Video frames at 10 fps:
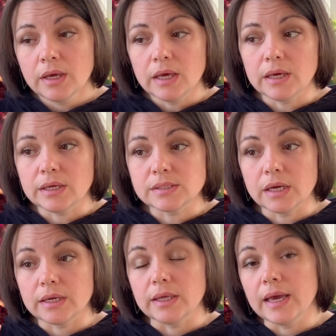is
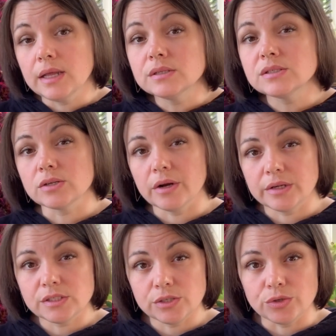again starting
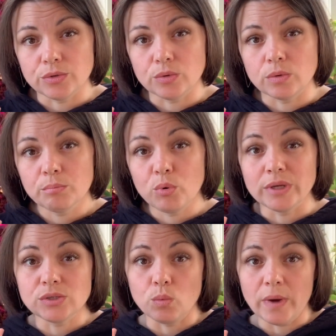to point
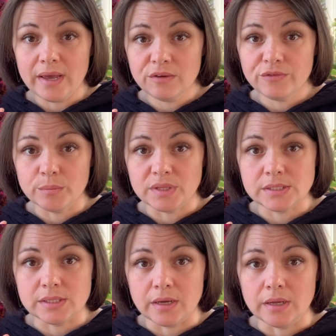away from the
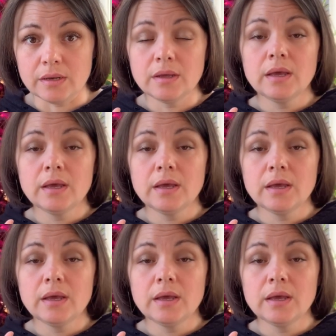sun.